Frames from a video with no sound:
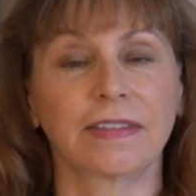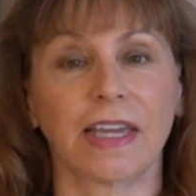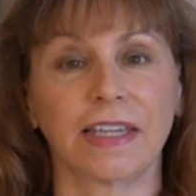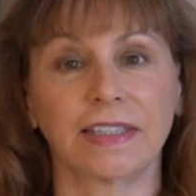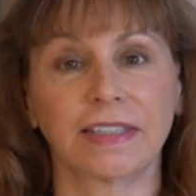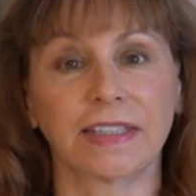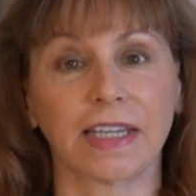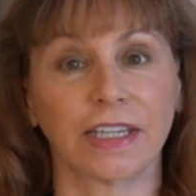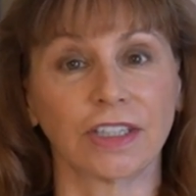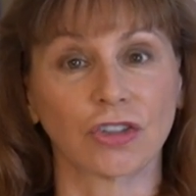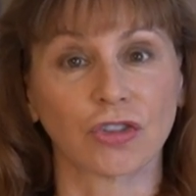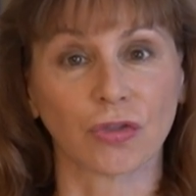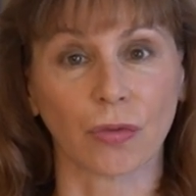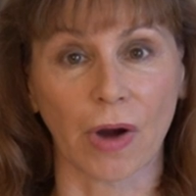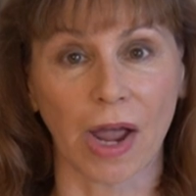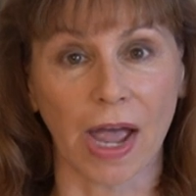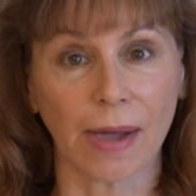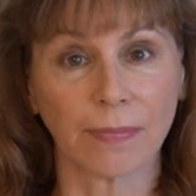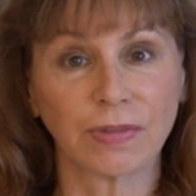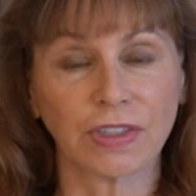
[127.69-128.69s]
They stay
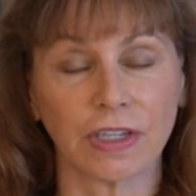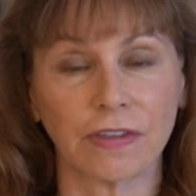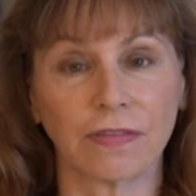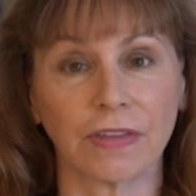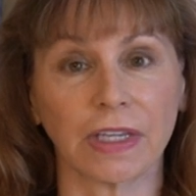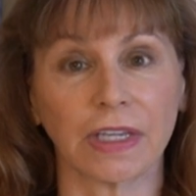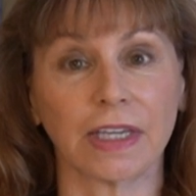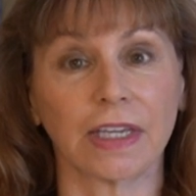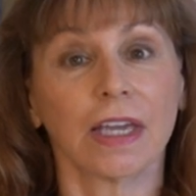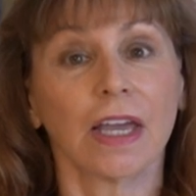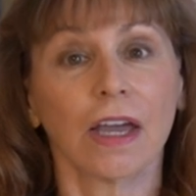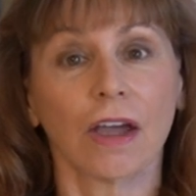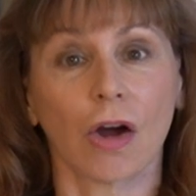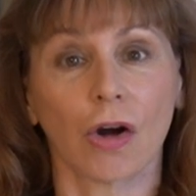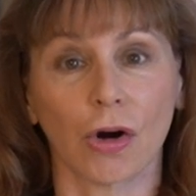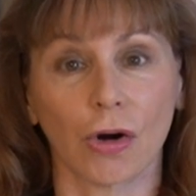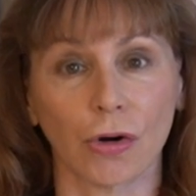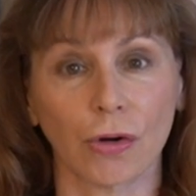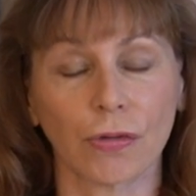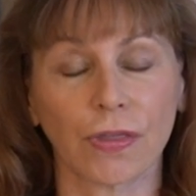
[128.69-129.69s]
trapped in the
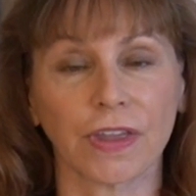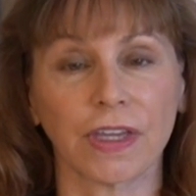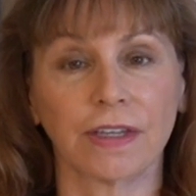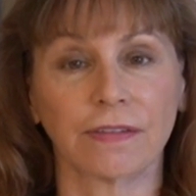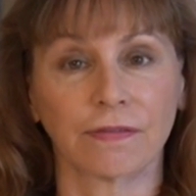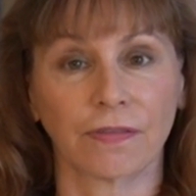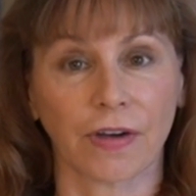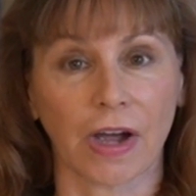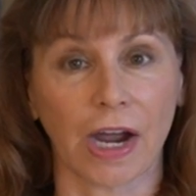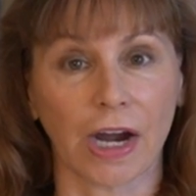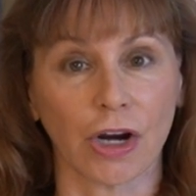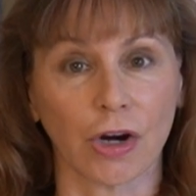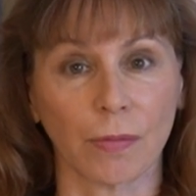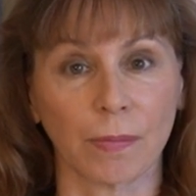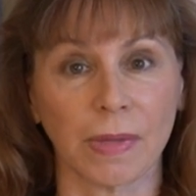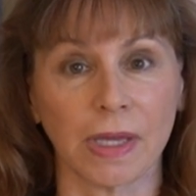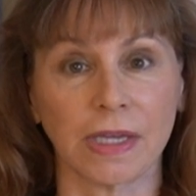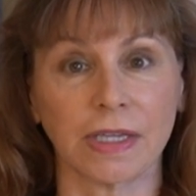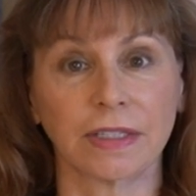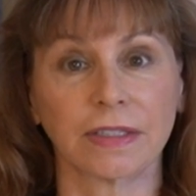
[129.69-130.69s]
earth
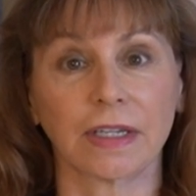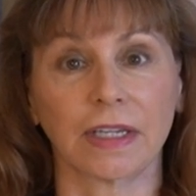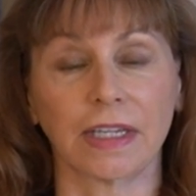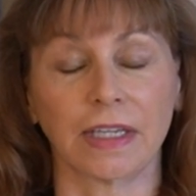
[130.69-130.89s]
environment,